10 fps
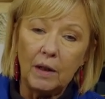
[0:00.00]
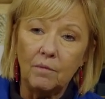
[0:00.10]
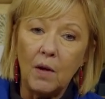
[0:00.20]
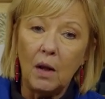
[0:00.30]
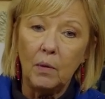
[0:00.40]

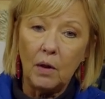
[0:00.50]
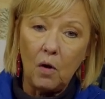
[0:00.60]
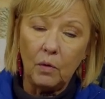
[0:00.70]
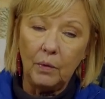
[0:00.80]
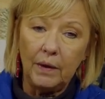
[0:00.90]
and follow
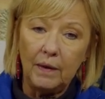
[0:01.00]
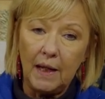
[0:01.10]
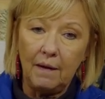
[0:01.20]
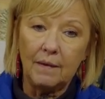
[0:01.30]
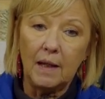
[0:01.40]
along with the
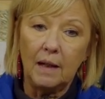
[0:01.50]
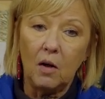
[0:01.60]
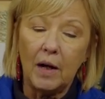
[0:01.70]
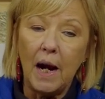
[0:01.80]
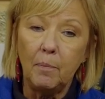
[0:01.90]
things
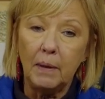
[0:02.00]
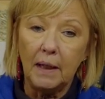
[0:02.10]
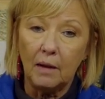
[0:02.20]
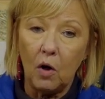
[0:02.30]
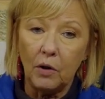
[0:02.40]
that are
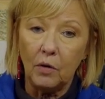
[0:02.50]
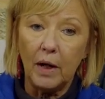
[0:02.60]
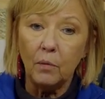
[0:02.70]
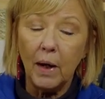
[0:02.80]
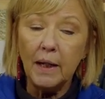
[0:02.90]
happening at our
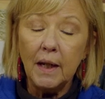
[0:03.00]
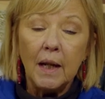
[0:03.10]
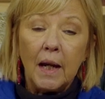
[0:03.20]
United Way.